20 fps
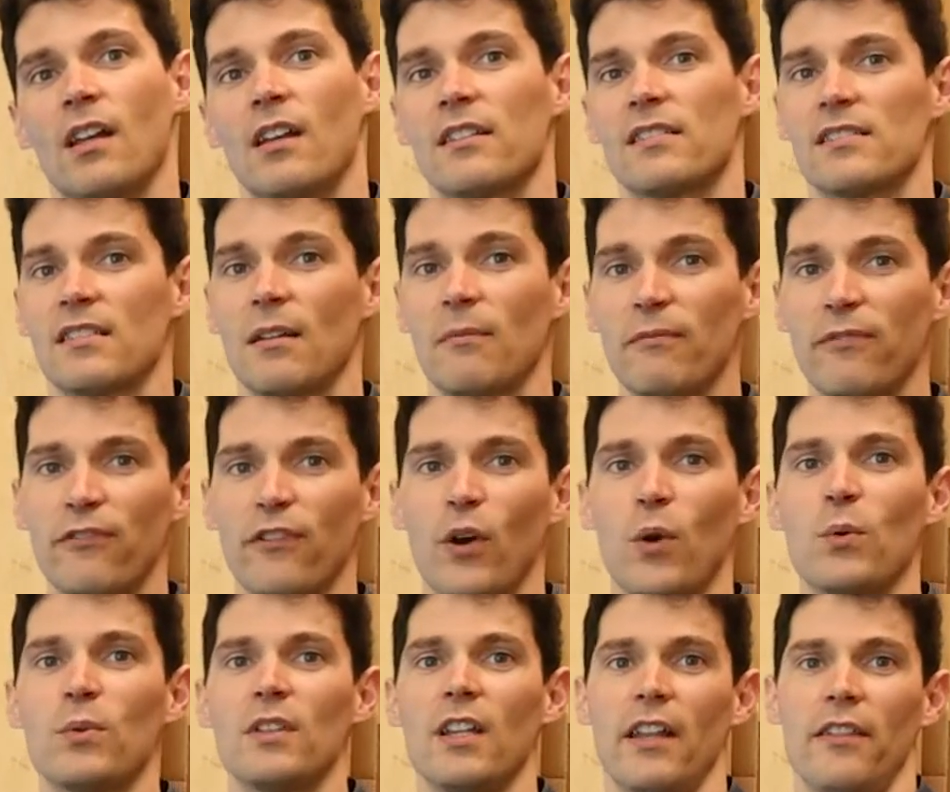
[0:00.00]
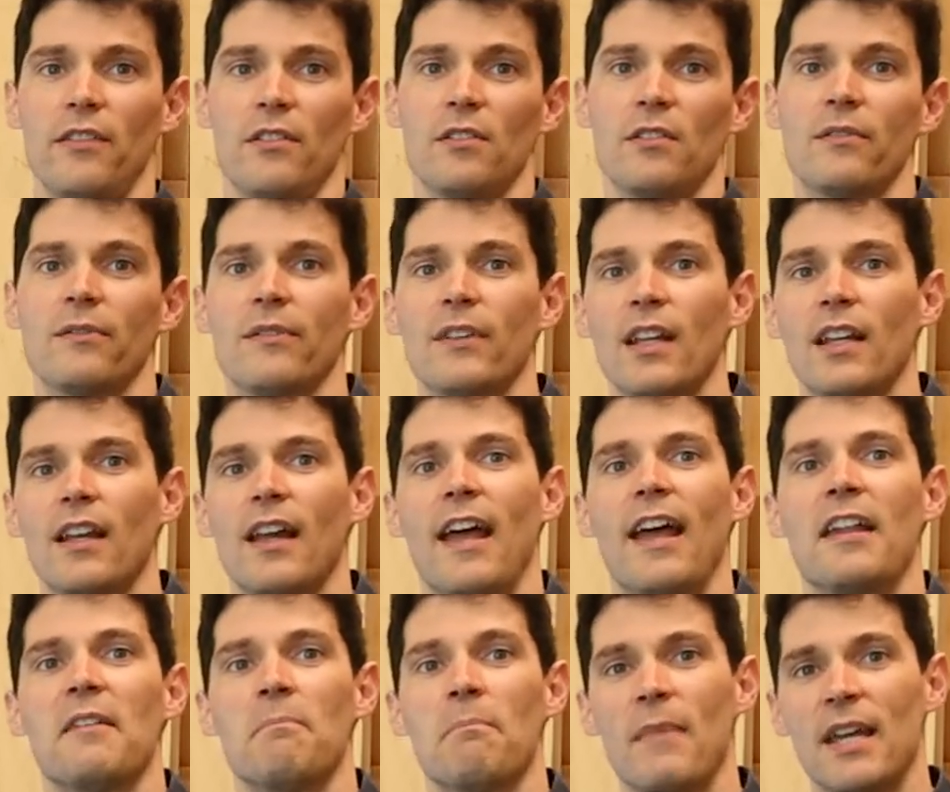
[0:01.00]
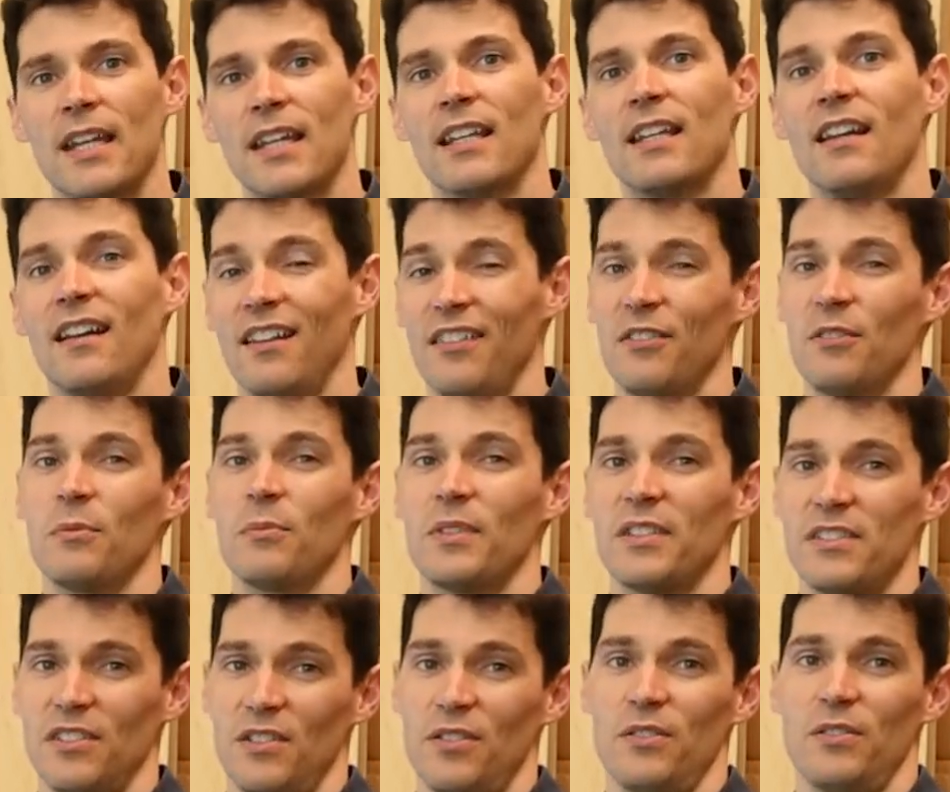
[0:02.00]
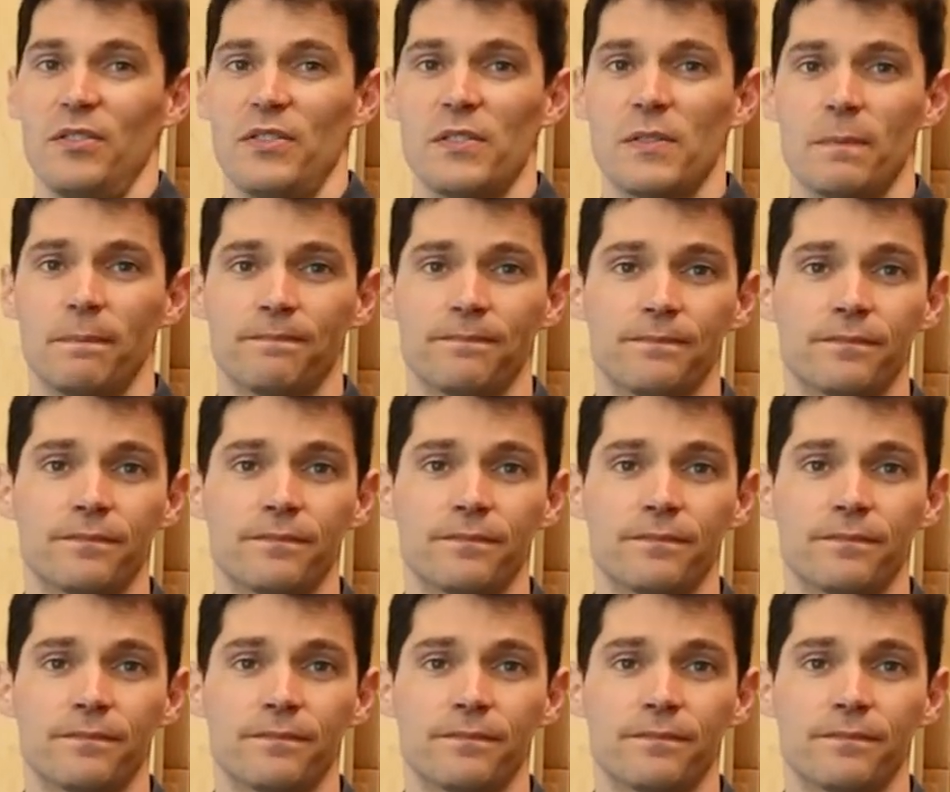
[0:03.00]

some faux leather, and many other materials.